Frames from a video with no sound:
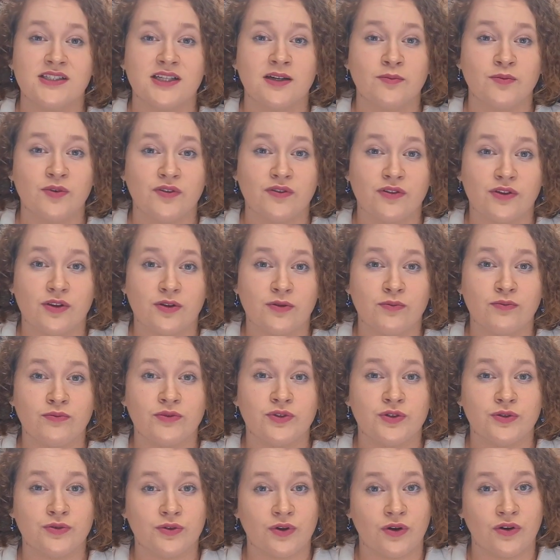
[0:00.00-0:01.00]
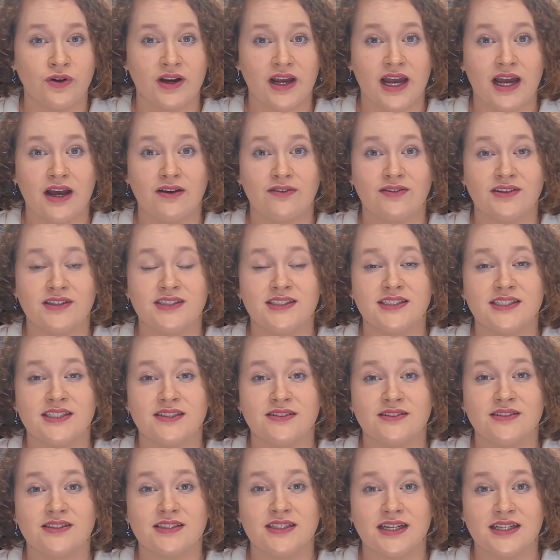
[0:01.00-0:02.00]
some of them do not have the
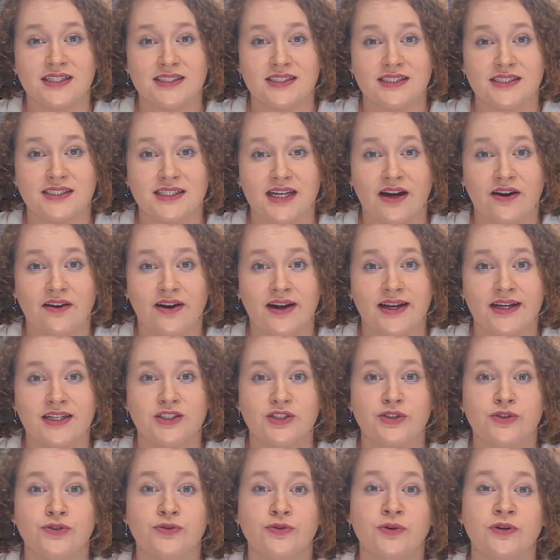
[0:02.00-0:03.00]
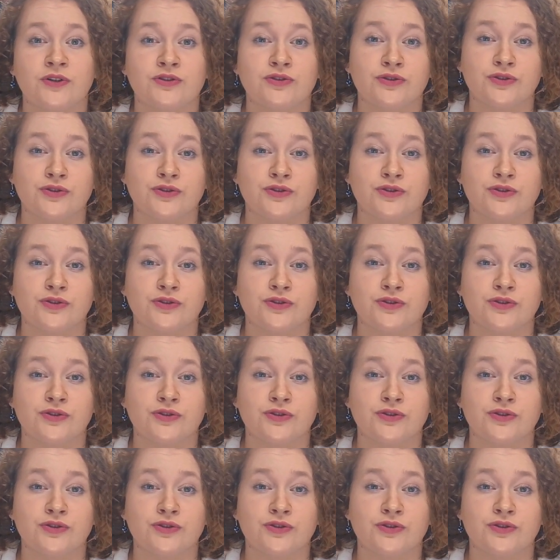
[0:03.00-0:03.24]
skills necessary to